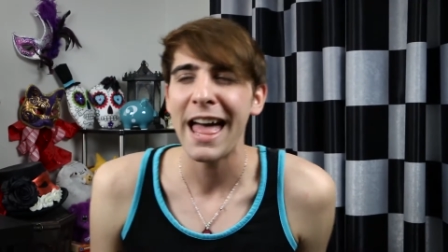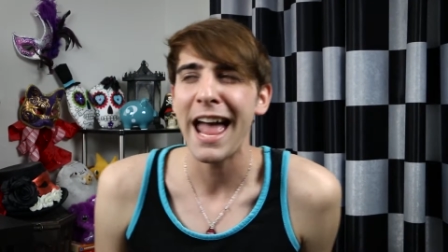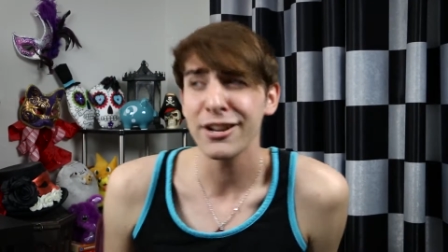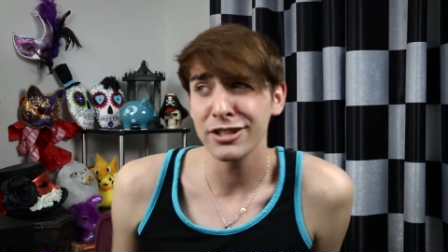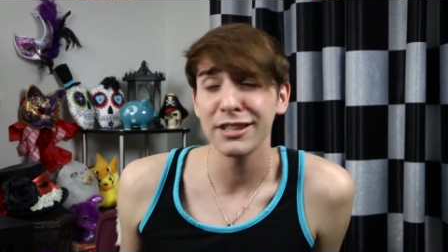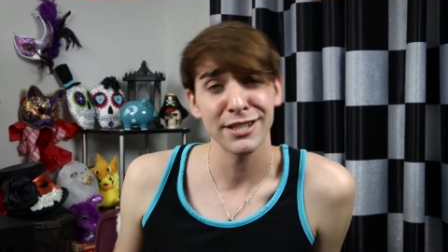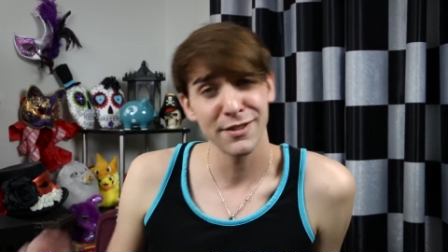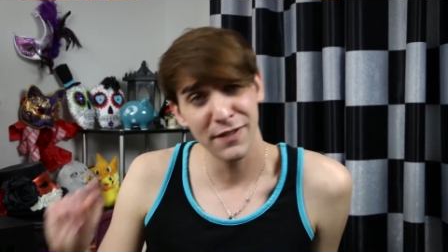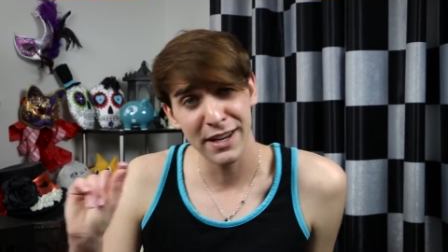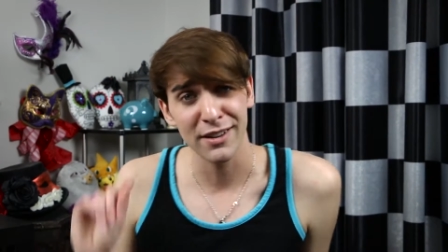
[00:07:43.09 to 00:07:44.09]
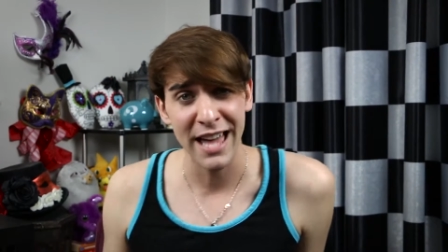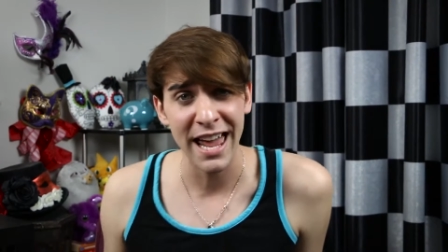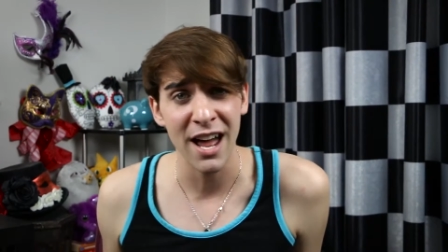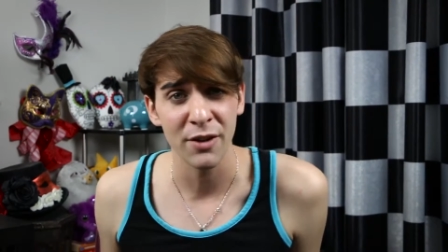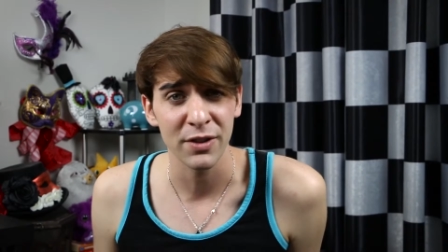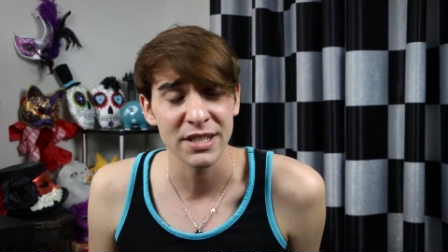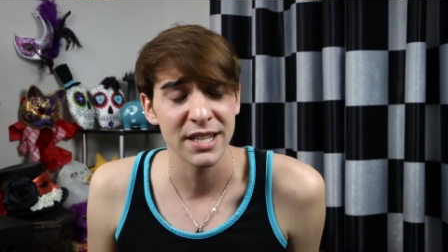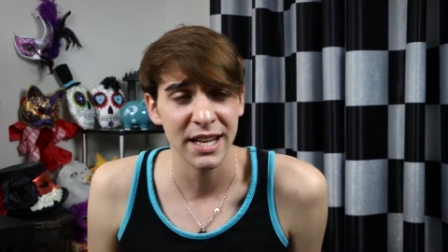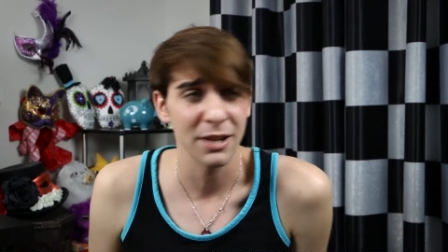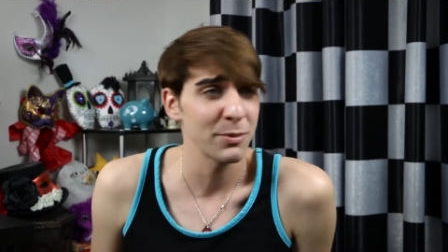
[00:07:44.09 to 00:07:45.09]
Actually, let's figure that out for a
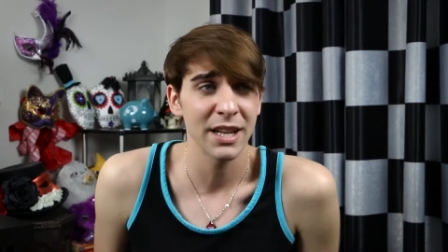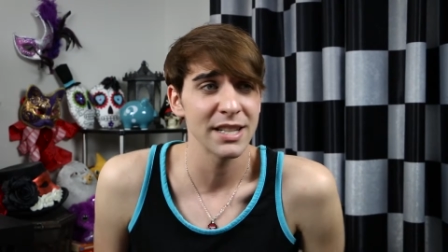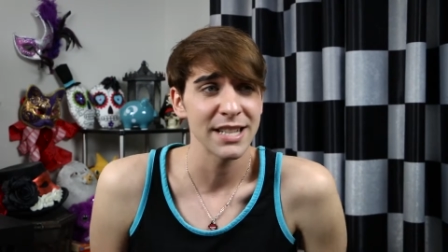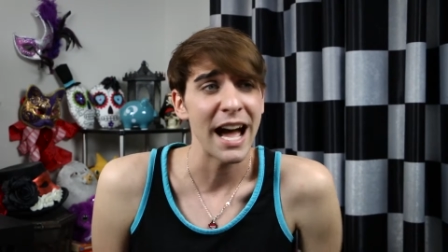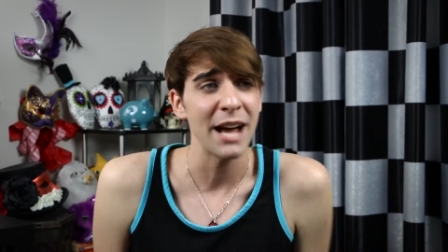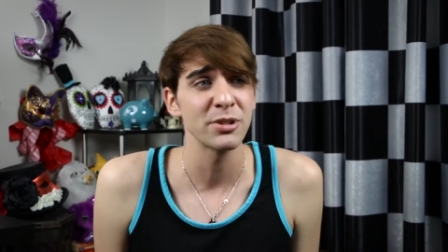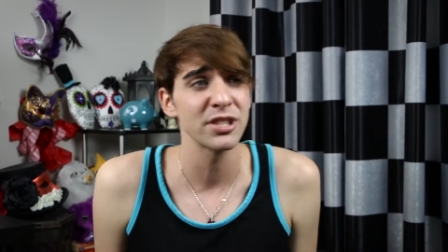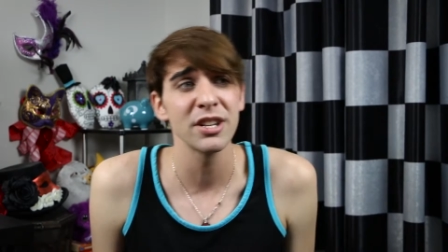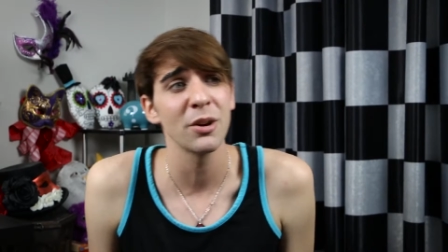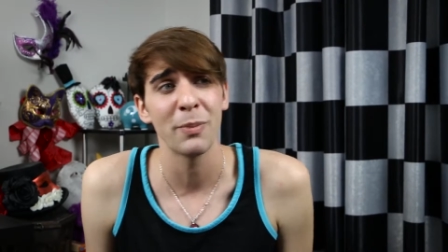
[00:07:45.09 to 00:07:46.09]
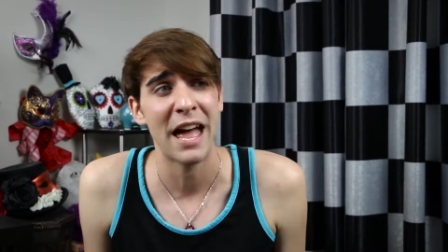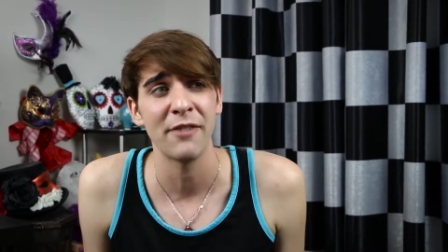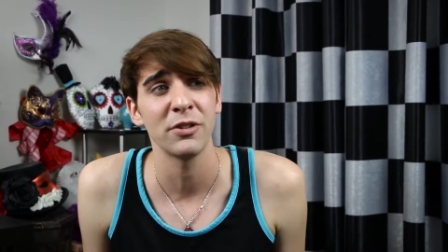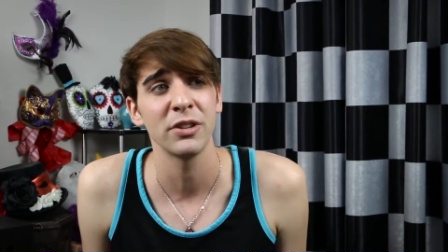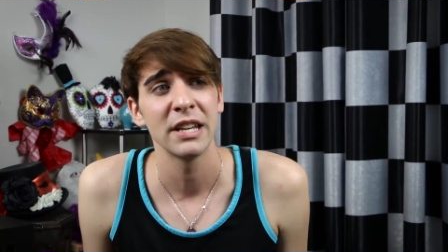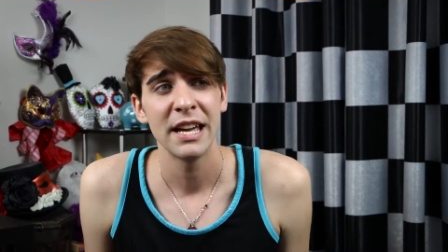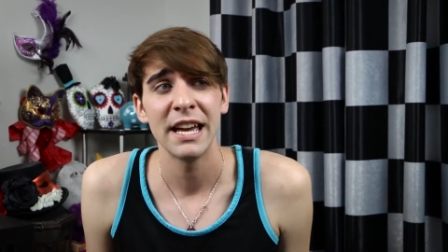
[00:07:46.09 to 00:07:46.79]
second because I'm still baffled